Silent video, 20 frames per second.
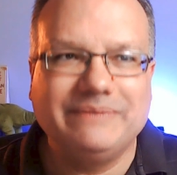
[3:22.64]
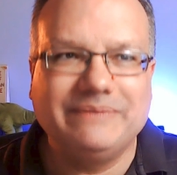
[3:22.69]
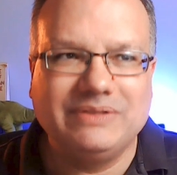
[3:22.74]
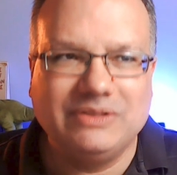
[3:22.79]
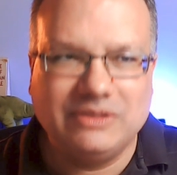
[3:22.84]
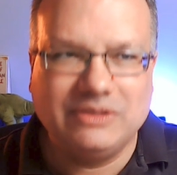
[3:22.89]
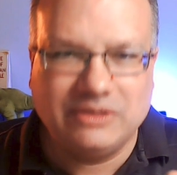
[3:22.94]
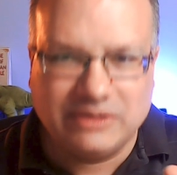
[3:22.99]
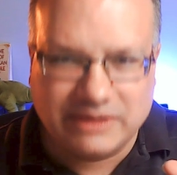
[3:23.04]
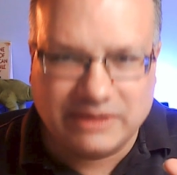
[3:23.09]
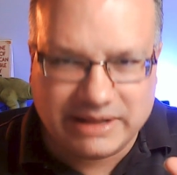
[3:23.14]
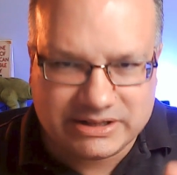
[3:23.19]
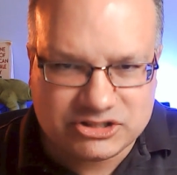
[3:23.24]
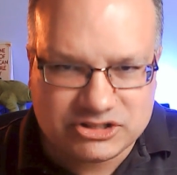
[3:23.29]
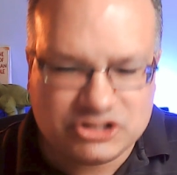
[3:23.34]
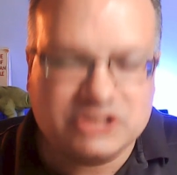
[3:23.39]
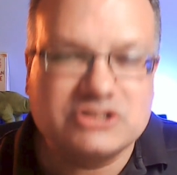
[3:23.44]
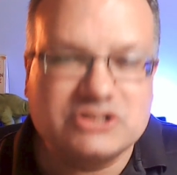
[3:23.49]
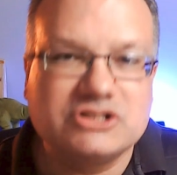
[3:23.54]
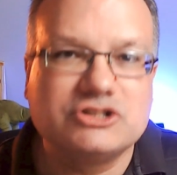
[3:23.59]
let's
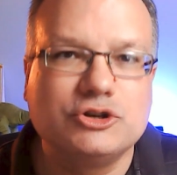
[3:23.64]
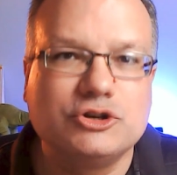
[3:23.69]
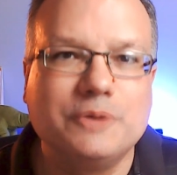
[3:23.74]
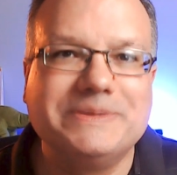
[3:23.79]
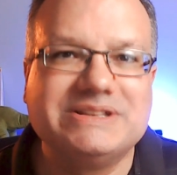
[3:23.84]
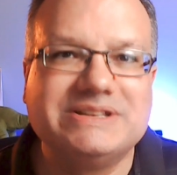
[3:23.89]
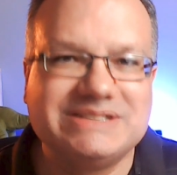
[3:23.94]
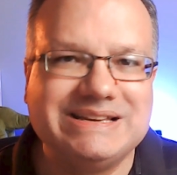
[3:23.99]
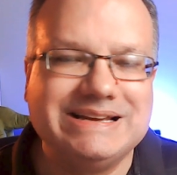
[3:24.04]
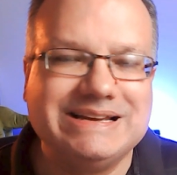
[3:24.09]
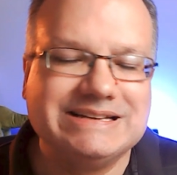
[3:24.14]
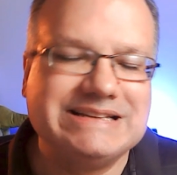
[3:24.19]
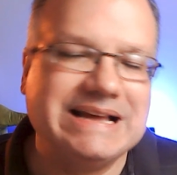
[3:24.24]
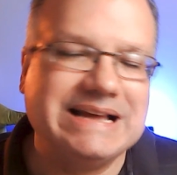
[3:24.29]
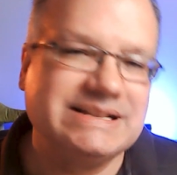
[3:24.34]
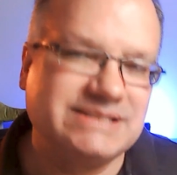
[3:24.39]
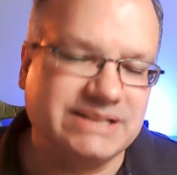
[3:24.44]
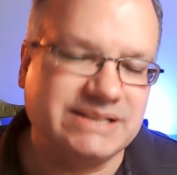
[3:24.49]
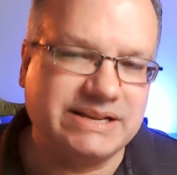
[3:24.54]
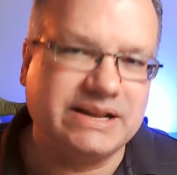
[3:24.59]
just assume it's the
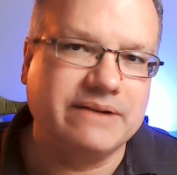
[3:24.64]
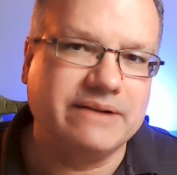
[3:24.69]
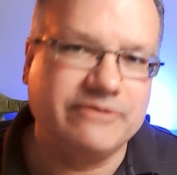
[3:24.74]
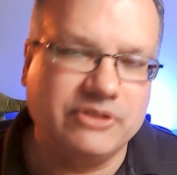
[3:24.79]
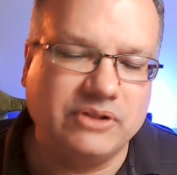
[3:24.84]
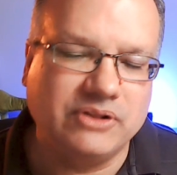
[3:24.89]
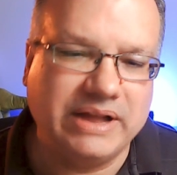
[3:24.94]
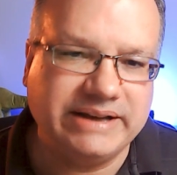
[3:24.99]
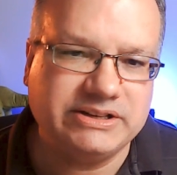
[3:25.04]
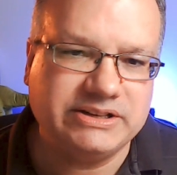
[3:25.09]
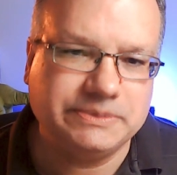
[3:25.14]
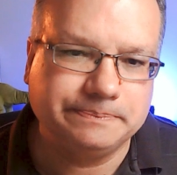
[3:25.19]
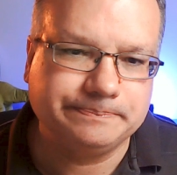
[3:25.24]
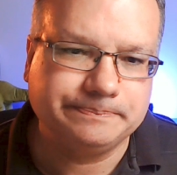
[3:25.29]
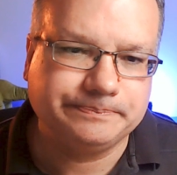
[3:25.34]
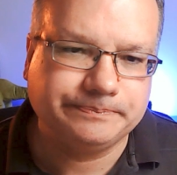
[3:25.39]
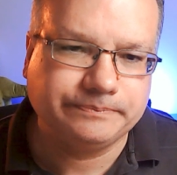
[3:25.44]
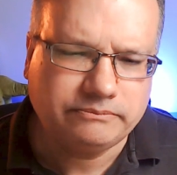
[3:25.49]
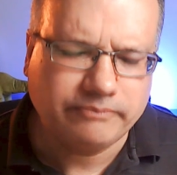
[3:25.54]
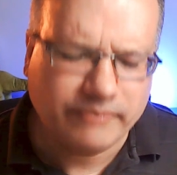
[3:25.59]
intensity of the light.
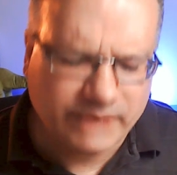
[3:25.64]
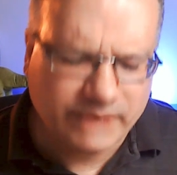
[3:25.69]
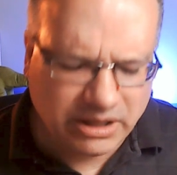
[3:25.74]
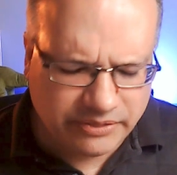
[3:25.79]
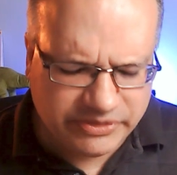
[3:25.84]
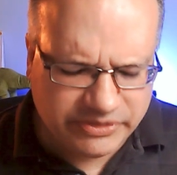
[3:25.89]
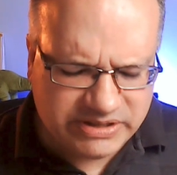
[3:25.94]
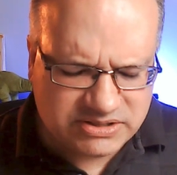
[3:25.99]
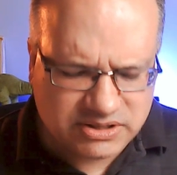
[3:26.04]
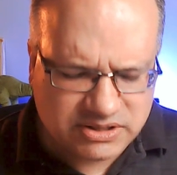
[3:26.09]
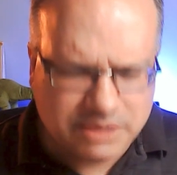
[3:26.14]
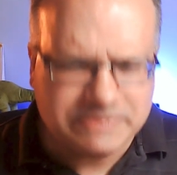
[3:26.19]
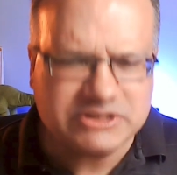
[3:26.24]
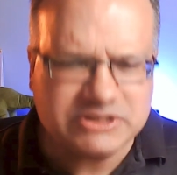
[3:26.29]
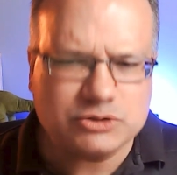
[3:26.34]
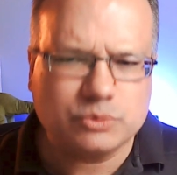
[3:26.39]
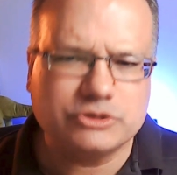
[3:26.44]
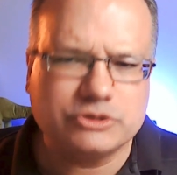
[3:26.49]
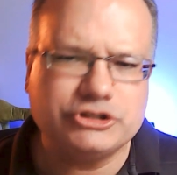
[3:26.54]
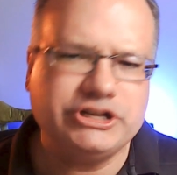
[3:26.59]
These
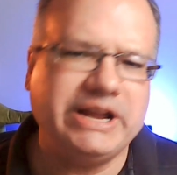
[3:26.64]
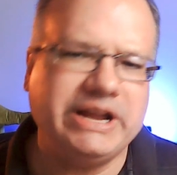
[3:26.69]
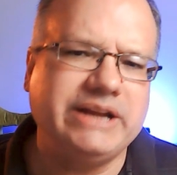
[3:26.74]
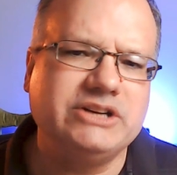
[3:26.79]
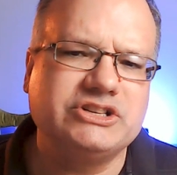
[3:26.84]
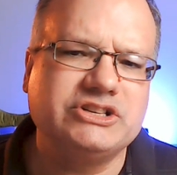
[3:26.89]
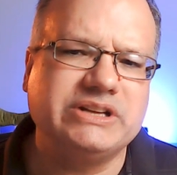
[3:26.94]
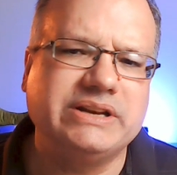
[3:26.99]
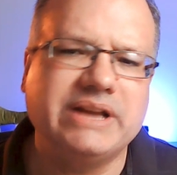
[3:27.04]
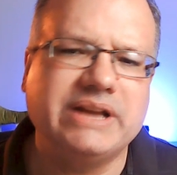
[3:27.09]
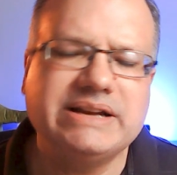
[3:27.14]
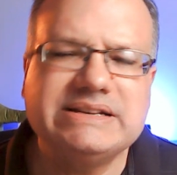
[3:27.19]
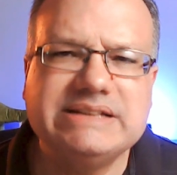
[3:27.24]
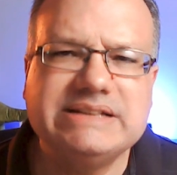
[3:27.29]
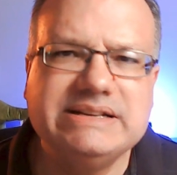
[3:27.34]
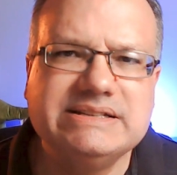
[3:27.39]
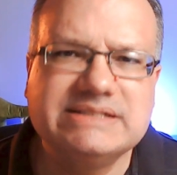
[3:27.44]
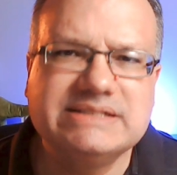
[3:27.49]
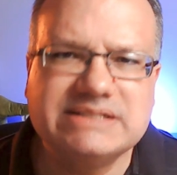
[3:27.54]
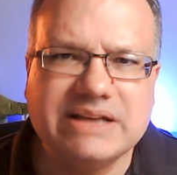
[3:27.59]
limits were changed in
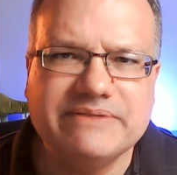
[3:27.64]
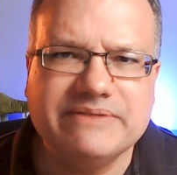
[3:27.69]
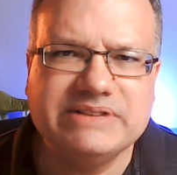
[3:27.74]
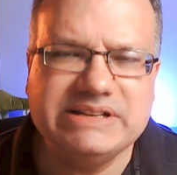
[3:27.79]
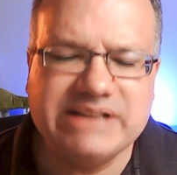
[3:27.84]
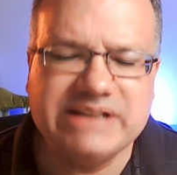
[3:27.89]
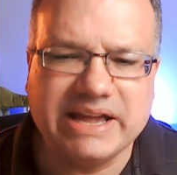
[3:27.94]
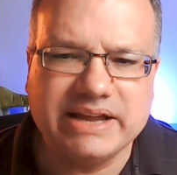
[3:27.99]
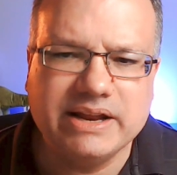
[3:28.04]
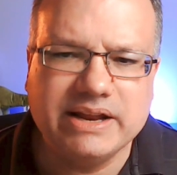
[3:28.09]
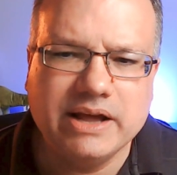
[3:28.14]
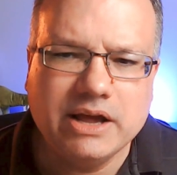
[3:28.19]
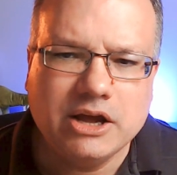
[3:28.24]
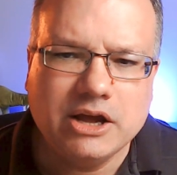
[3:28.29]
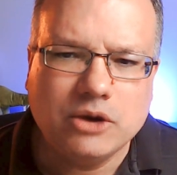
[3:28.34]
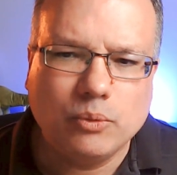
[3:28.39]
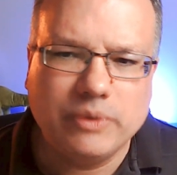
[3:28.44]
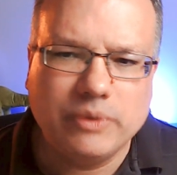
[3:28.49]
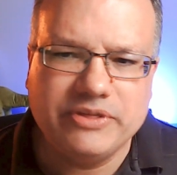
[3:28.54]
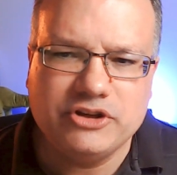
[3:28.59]
1978
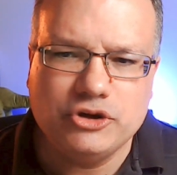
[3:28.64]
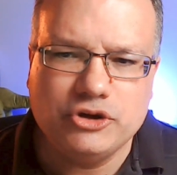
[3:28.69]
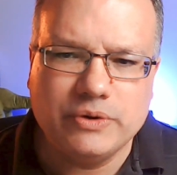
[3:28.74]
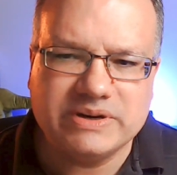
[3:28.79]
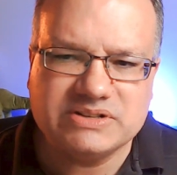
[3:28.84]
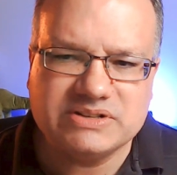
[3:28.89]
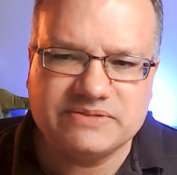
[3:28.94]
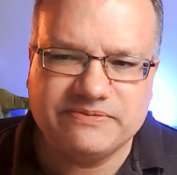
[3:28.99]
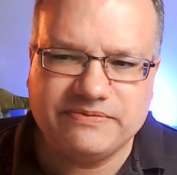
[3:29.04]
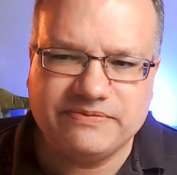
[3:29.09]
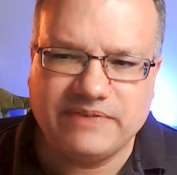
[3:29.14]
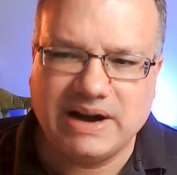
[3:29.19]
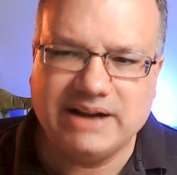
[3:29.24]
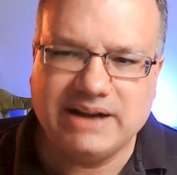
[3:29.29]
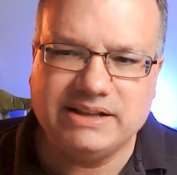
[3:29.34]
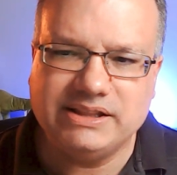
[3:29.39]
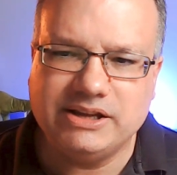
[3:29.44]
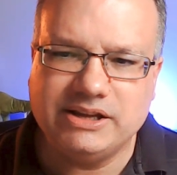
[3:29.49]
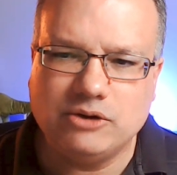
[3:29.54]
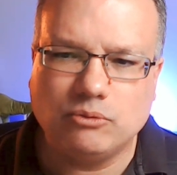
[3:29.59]
when the US
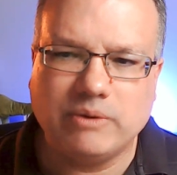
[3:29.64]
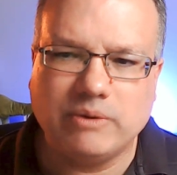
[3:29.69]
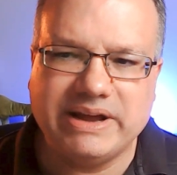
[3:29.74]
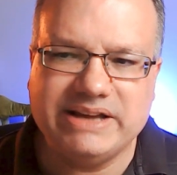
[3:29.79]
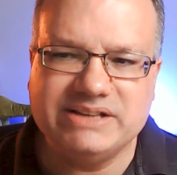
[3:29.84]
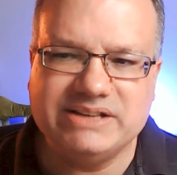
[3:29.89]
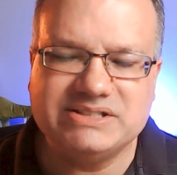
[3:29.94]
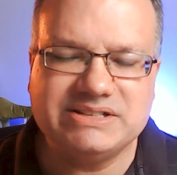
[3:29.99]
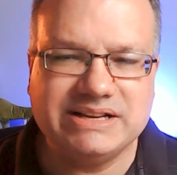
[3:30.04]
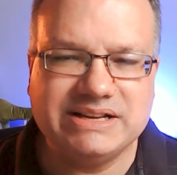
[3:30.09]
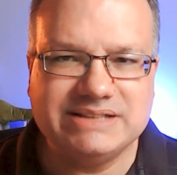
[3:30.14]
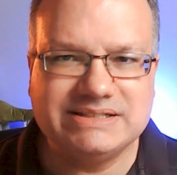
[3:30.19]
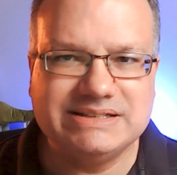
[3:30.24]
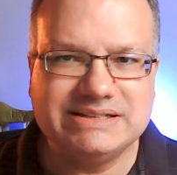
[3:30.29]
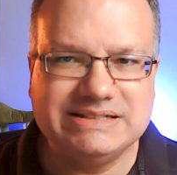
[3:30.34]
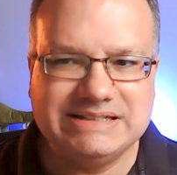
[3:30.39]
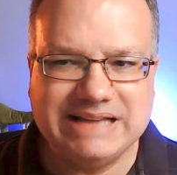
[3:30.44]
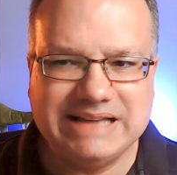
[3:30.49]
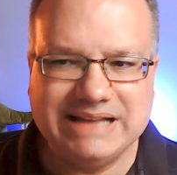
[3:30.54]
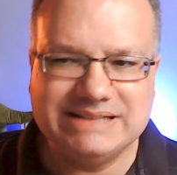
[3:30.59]
finally raised its
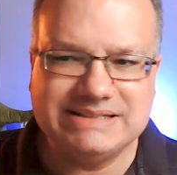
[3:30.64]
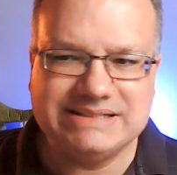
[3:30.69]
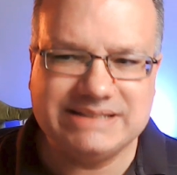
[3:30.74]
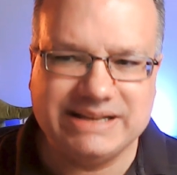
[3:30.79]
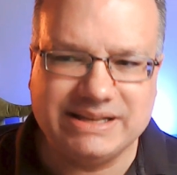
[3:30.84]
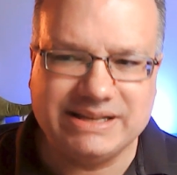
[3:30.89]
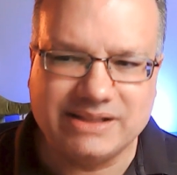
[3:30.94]
intensity